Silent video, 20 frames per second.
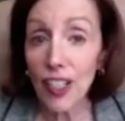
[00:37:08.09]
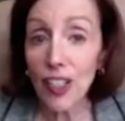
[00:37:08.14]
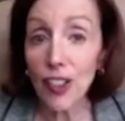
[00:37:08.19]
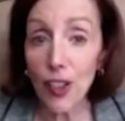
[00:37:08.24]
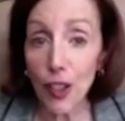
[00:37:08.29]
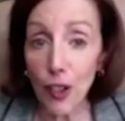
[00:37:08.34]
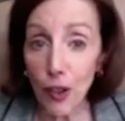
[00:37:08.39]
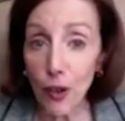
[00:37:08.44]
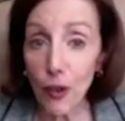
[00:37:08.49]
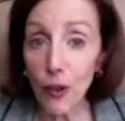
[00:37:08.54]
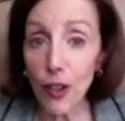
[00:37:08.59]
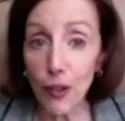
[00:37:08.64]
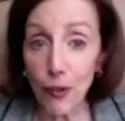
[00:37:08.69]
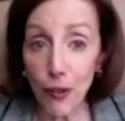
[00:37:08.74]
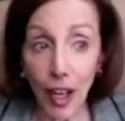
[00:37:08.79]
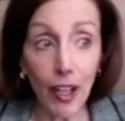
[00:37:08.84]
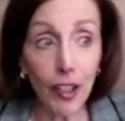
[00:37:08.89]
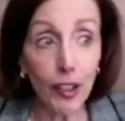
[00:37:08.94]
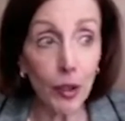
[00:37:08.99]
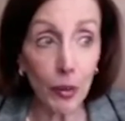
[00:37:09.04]

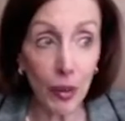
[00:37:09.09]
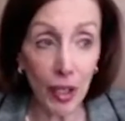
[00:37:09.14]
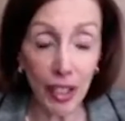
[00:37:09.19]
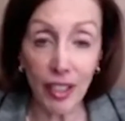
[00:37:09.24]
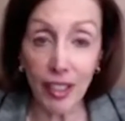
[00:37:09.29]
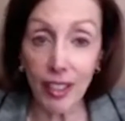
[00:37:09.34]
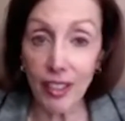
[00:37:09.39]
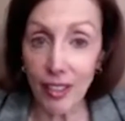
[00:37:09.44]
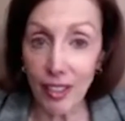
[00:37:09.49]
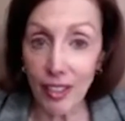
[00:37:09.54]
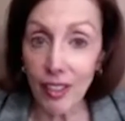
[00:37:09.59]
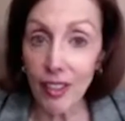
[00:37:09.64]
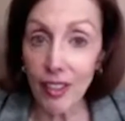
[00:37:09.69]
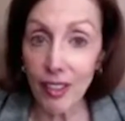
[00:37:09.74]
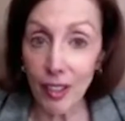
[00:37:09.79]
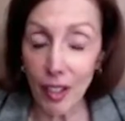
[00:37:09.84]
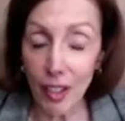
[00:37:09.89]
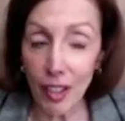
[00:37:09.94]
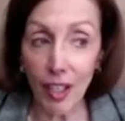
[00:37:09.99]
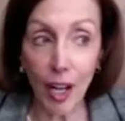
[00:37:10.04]
evaluate
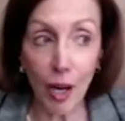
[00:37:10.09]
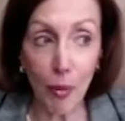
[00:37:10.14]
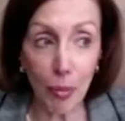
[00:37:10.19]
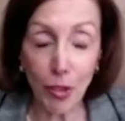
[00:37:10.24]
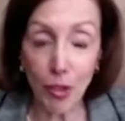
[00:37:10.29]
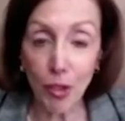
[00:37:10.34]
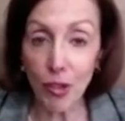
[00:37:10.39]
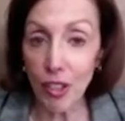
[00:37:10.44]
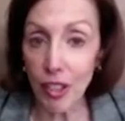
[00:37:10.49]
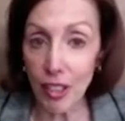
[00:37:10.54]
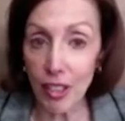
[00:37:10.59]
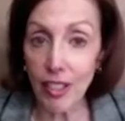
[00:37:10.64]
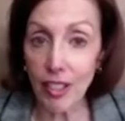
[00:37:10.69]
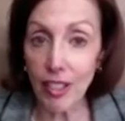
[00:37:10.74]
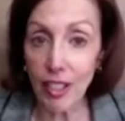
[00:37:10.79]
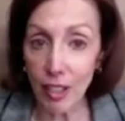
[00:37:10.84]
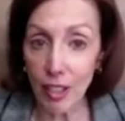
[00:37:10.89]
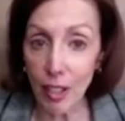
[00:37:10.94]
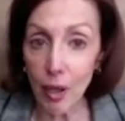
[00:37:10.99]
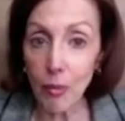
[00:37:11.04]

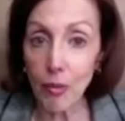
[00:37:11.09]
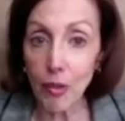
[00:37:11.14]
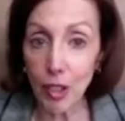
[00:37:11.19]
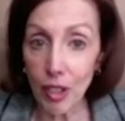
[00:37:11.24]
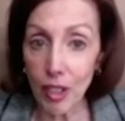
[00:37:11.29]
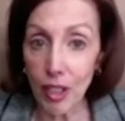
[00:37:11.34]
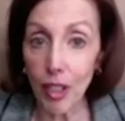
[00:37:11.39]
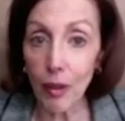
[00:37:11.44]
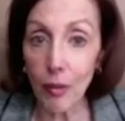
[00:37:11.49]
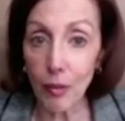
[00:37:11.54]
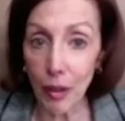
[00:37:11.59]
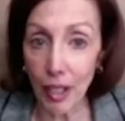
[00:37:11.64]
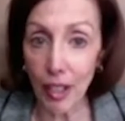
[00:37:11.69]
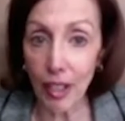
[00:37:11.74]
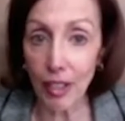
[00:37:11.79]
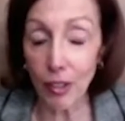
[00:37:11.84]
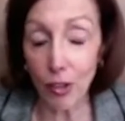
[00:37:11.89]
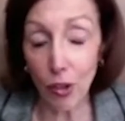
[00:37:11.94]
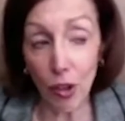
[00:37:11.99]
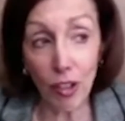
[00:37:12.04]
opportunities that come to them,
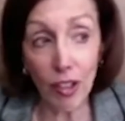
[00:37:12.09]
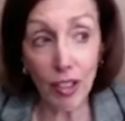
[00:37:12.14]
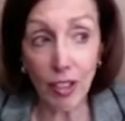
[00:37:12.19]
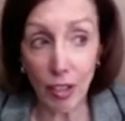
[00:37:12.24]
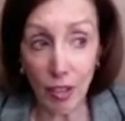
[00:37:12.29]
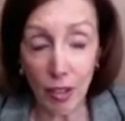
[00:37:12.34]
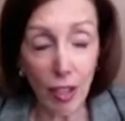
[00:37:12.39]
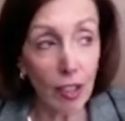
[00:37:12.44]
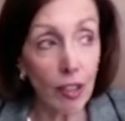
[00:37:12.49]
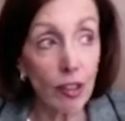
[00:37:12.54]
and talking to them.